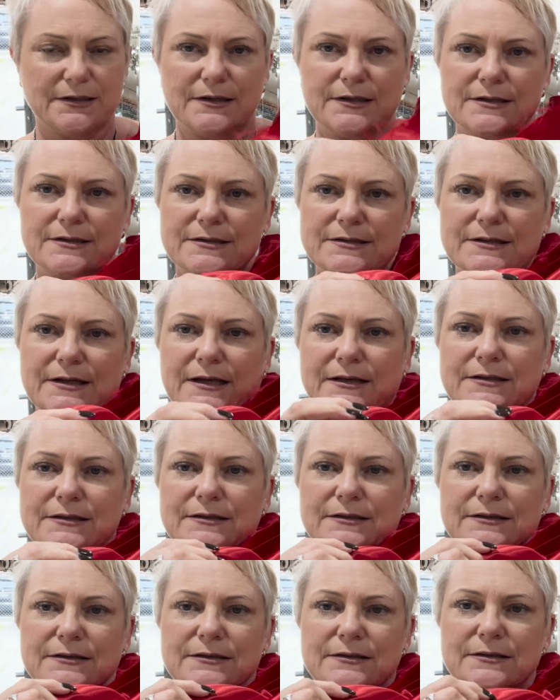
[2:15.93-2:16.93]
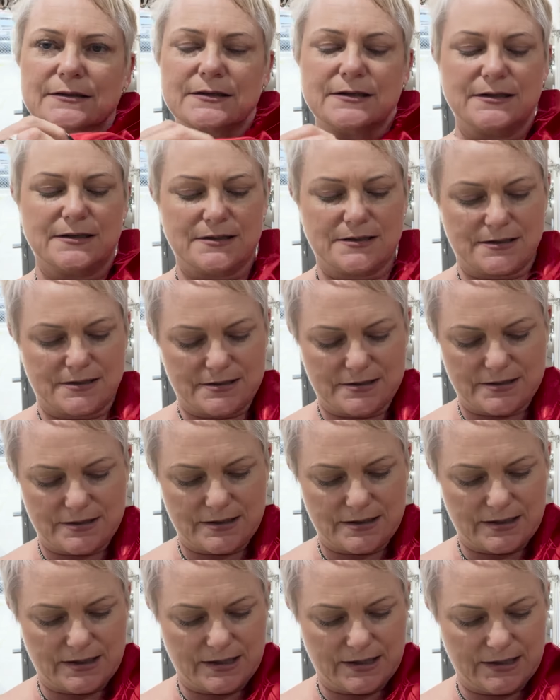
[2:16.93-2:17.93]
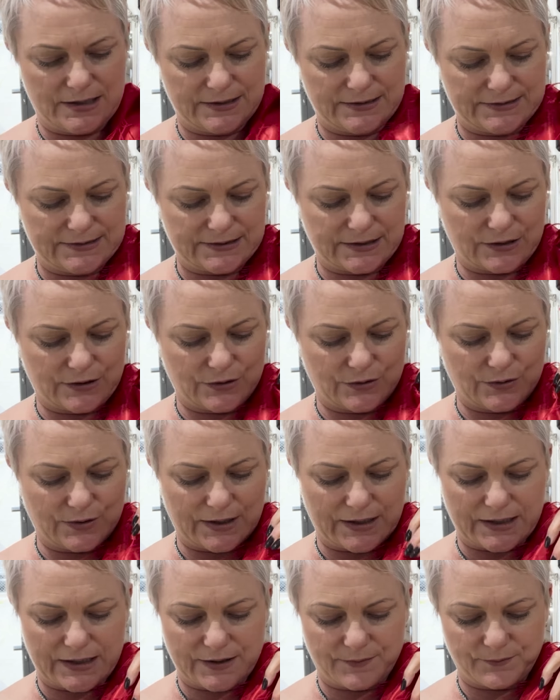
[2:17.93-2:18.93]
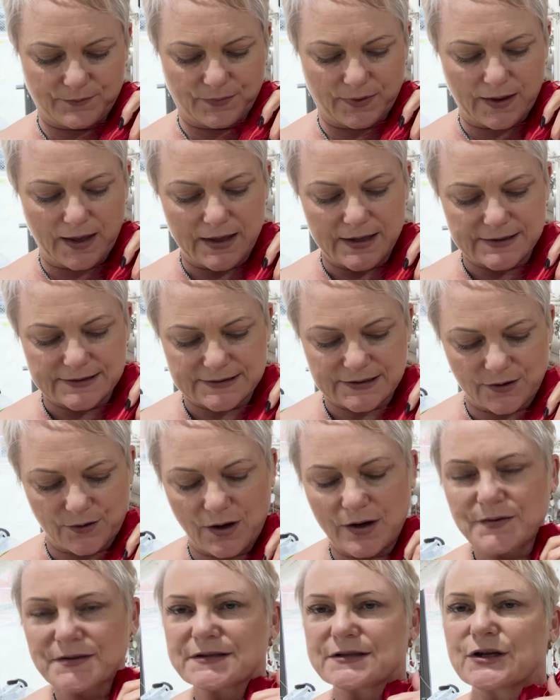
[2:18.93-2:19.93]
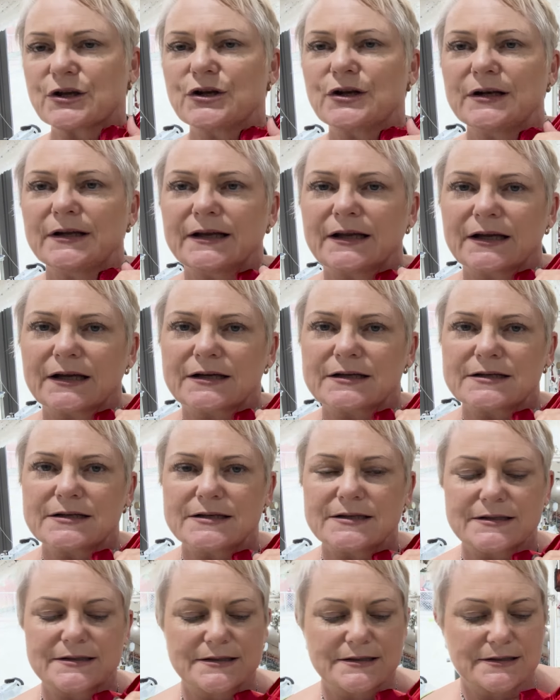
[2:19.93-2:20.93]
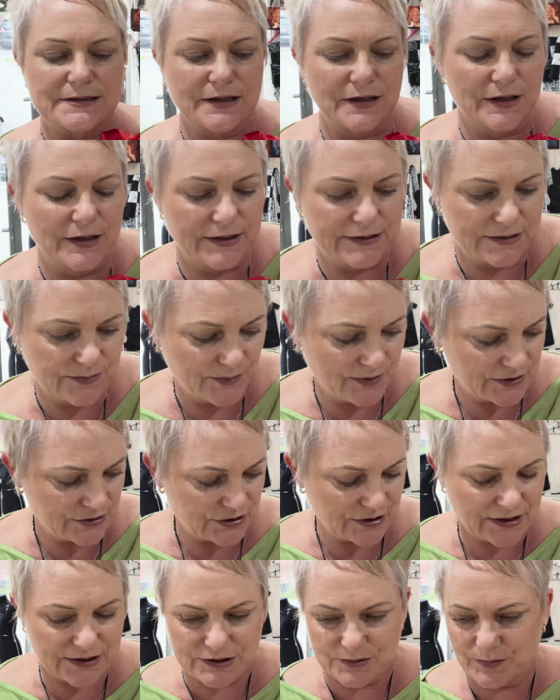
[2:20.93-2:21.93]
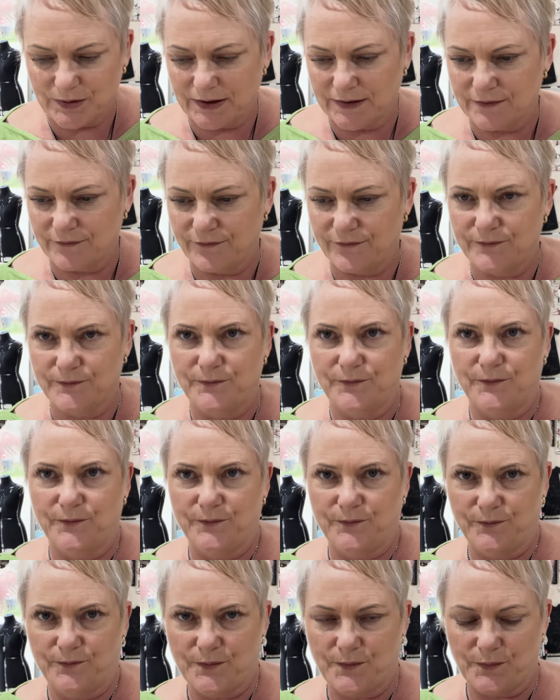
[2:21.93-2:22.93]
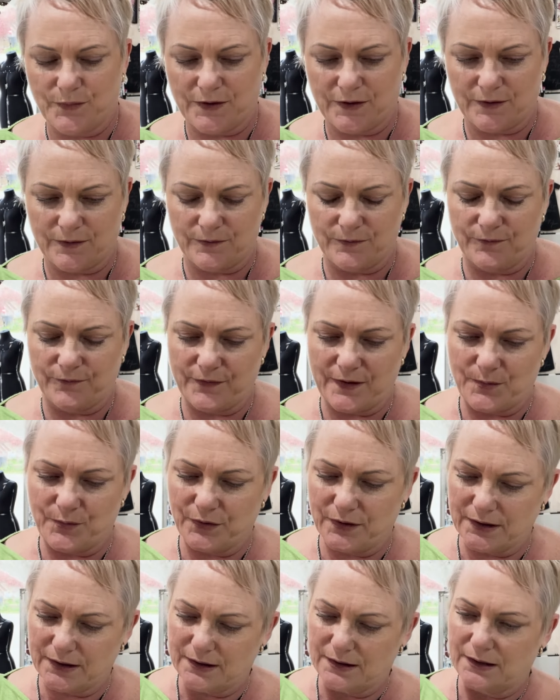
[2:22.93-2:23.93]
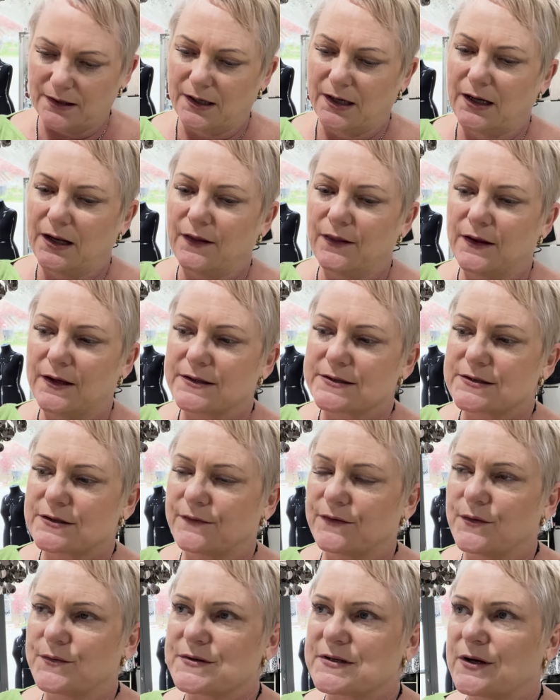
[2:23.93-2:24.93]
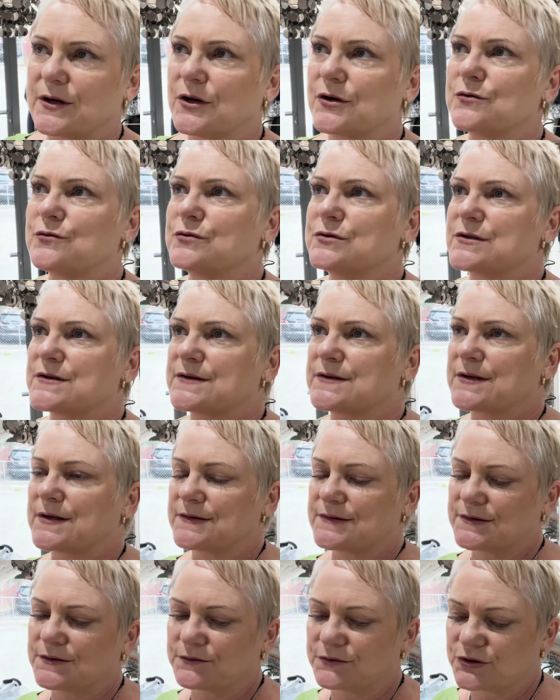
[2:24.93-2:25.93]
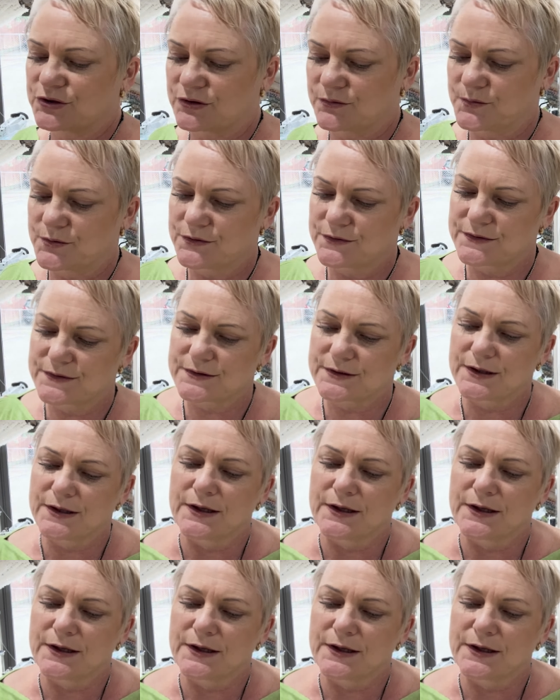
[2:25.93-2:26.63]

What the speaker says: satin. And so so I was googling it because I like to be in charge of buying the fabric, anything. So there was a gorgeous silk chamoose